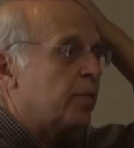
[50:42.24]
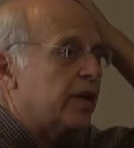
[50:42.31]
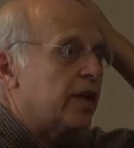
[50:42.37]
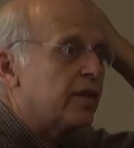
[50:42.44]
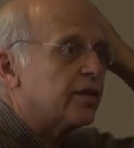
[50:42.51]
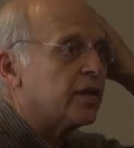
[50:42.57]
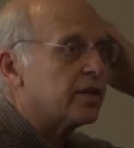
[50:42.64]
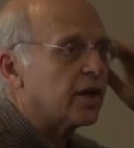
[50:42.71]

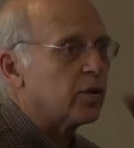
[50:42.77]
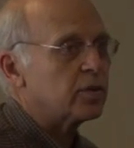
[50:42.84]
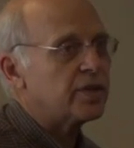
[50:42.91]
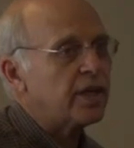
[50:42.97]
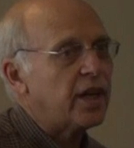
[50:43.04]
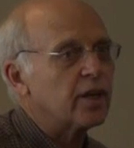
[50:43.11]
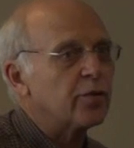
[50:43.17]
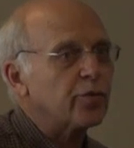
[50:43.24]
me that there was
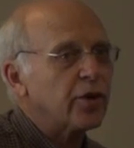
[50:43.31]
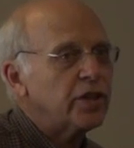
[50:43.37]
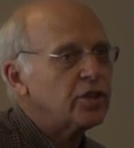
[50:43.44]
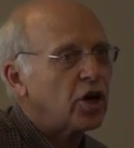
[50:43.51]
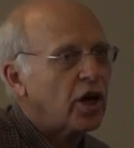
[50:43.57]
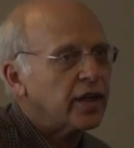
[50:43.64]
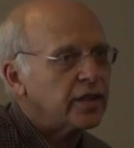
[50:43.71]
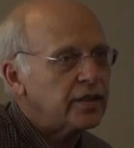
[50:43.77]
a young French
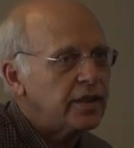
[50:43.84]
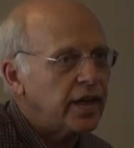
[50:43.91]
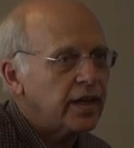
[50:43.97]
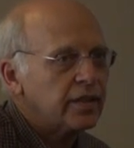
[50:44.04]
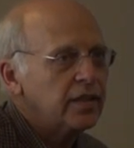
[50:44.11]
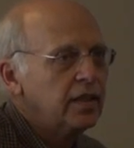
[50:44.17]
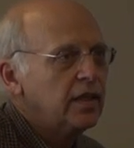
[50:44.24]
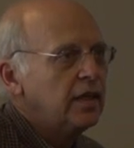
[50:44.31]

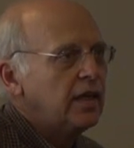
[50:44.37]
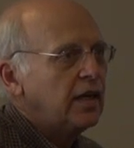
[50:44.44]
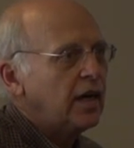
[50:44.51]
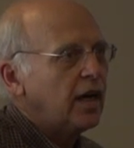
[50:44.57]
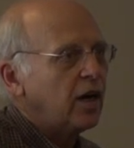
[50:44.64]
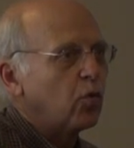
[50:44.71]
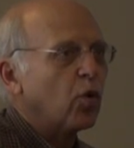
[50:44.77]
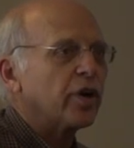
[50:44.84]
architect
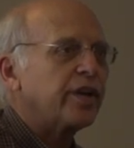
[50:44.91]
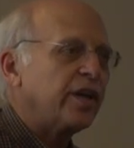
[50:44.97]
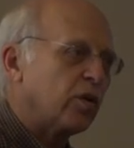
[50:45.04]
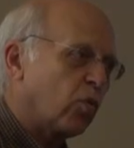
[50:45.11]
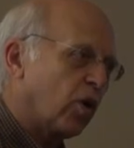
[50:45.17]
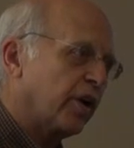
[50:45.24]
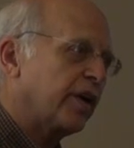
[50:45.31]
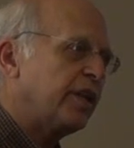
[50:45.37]
uh, working in
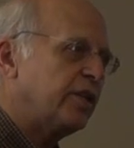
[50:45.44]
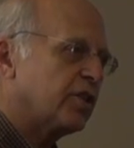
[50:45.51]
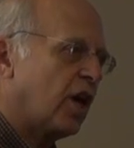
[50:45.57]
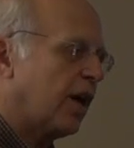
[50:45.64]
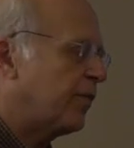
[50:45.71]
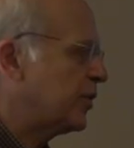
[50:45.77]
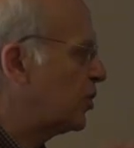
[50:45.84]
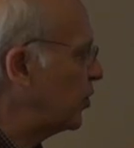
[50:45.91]
Warnecke's
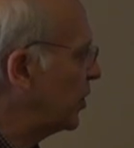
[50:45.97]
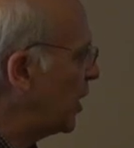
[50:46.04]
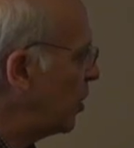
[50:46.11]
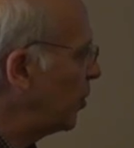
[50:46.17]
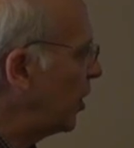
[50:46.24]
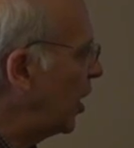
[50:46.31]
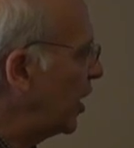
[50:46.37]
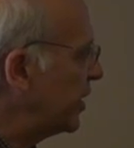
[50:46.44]
office who'd
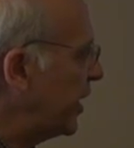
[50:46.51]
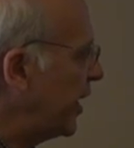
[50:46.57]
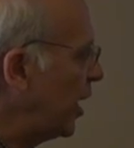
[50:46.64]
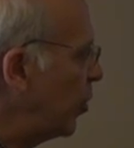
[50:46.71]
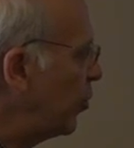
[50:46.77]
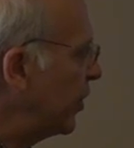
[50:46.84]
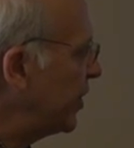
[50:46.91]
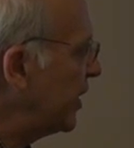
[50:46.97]
come along to
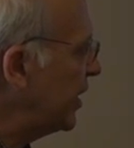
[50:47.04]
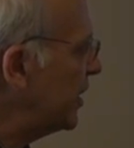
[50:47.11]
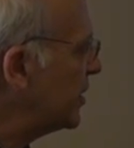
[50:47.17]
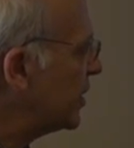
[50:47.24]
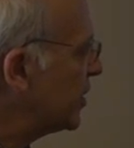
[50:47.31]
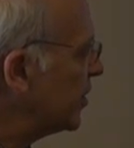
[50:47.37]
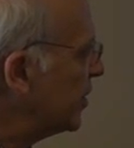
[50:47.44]
help with these,